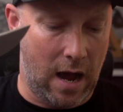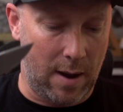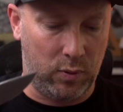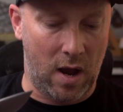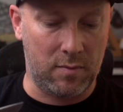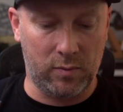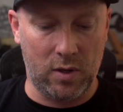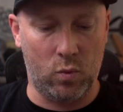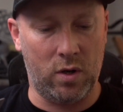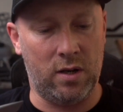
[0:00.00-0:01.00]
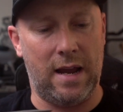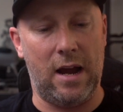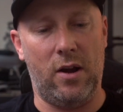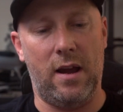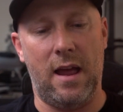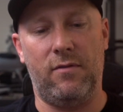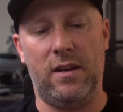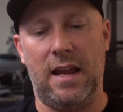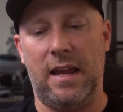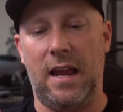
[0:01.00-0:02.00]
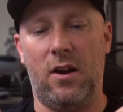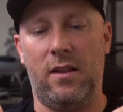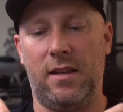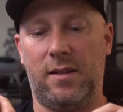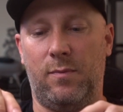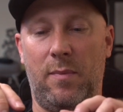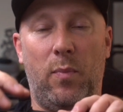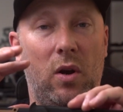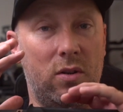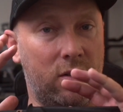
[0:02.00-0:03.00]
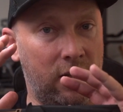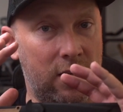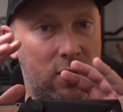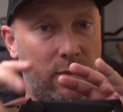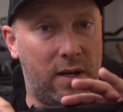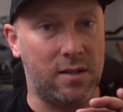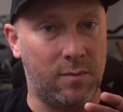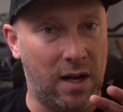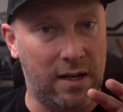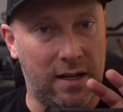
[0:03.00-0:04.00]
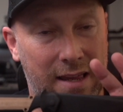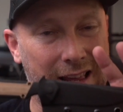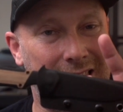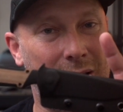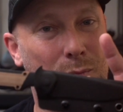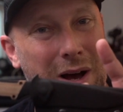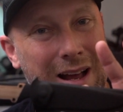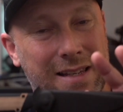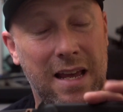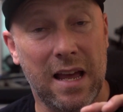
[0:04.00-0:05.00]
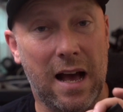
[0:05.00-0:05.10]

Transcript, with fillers: I probably wouldn't everyday carry this, me personally, just because I'm not into that thing, but